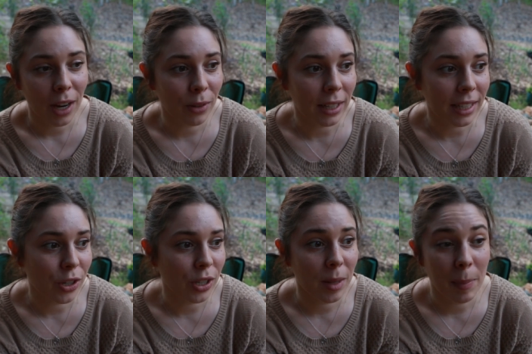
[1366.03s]
and really
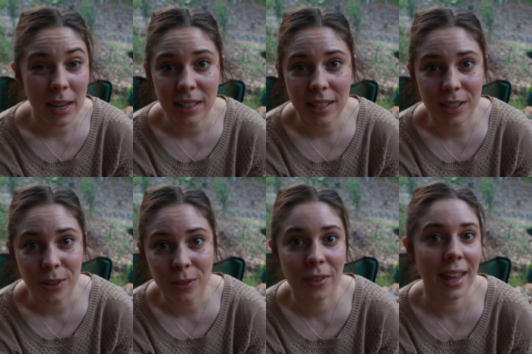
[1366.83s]
just the basics
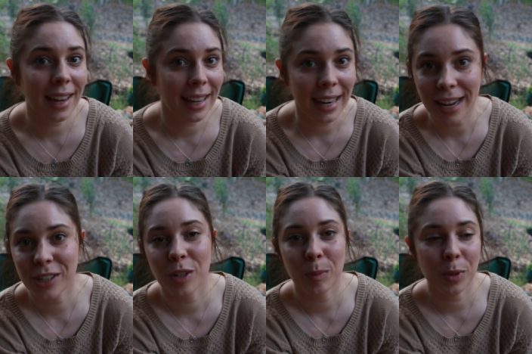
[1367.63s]
of that
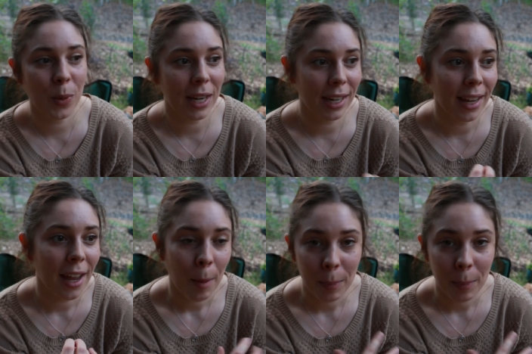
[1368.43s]
connection between